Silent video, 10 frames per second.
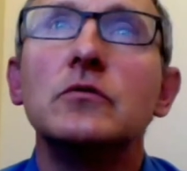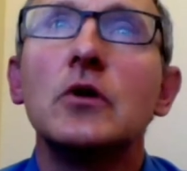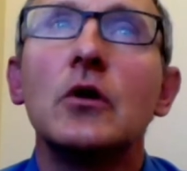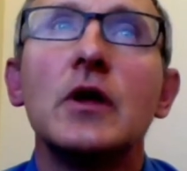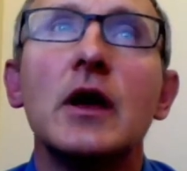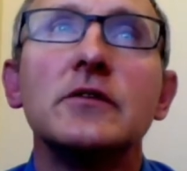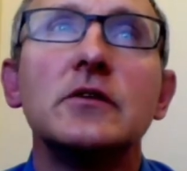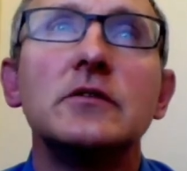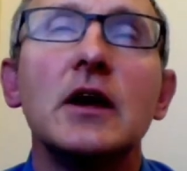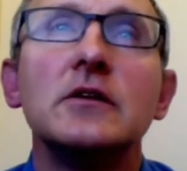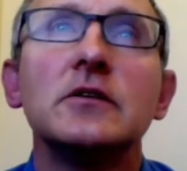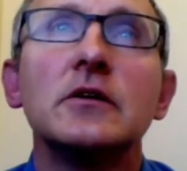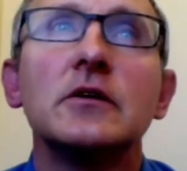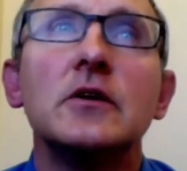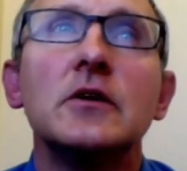don't hesitate
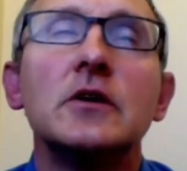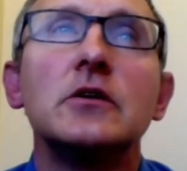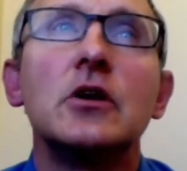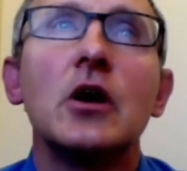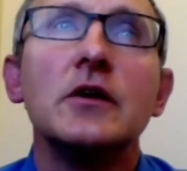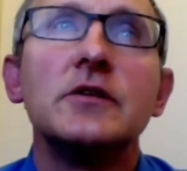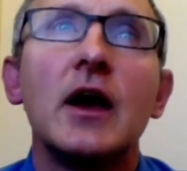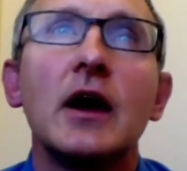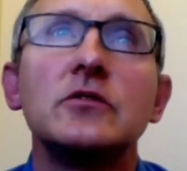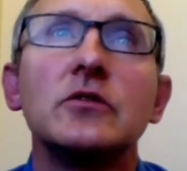to contact